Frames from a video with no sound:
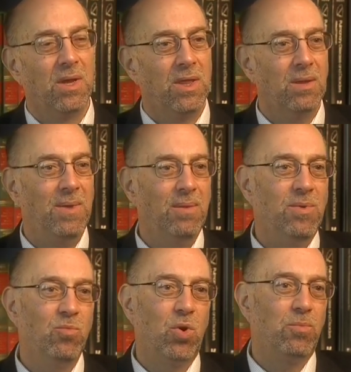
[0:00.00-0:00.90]
There may
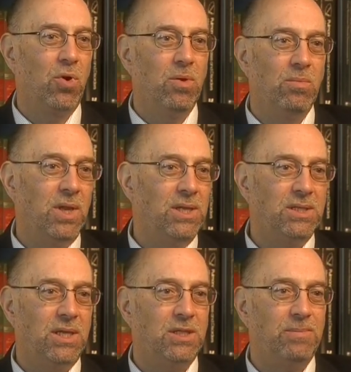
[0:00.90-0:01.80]
be more burden
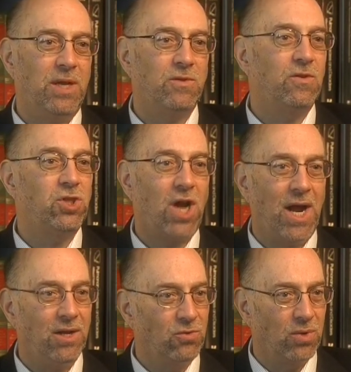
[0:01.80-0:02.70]
placed on a spouse for
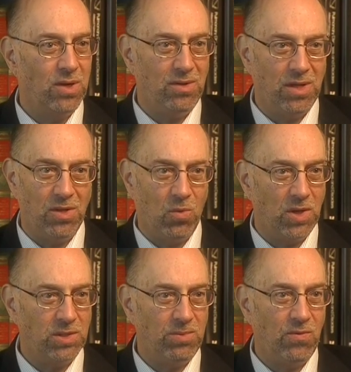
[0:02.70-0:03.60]
child rearing than there
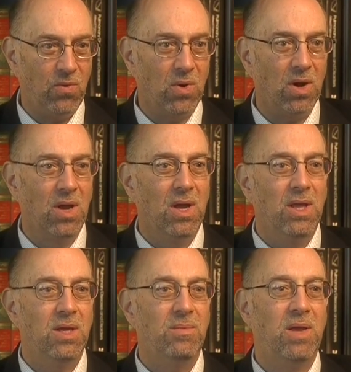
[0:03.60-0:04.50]
was before.
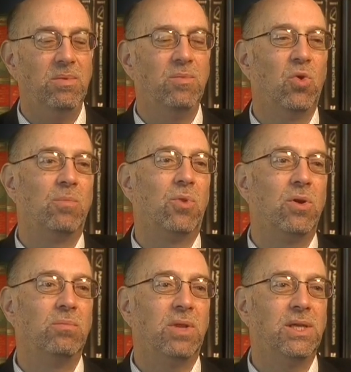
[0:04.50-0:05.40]
There may be more
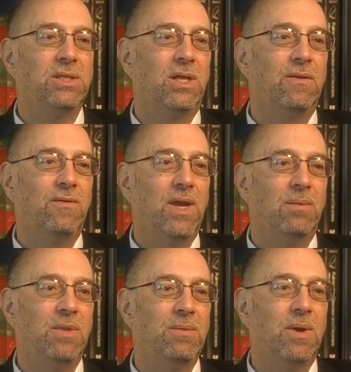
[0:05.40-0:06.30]
burden placed on the
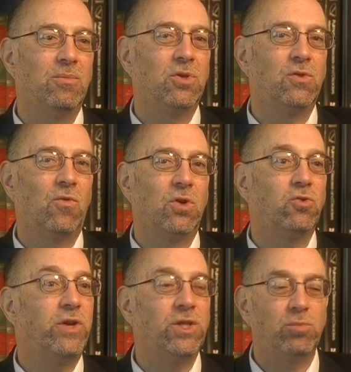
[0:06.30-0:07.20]
family members for
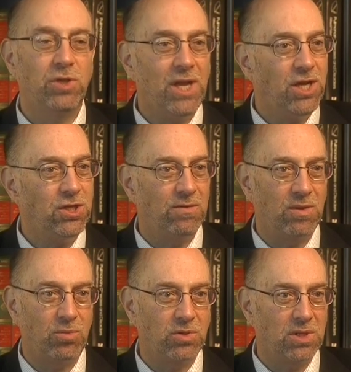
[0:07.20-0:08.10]
transportation if
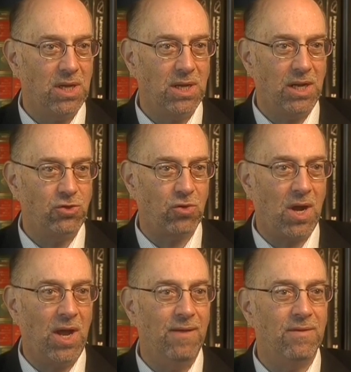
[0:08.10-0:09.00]
the person cannot
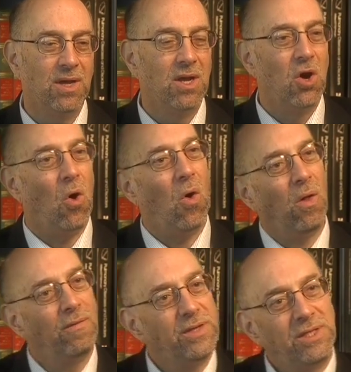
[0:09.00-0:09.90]
drive.
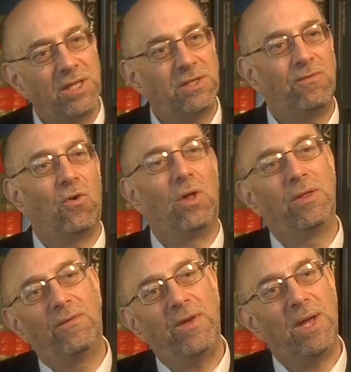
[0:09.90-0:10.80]
All this tends to fall
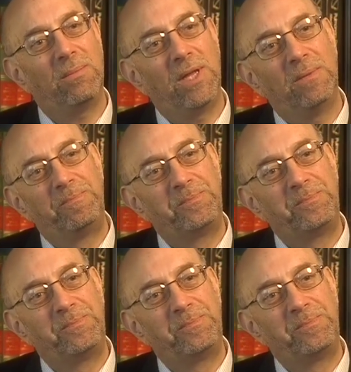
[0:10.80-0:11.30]
on the family.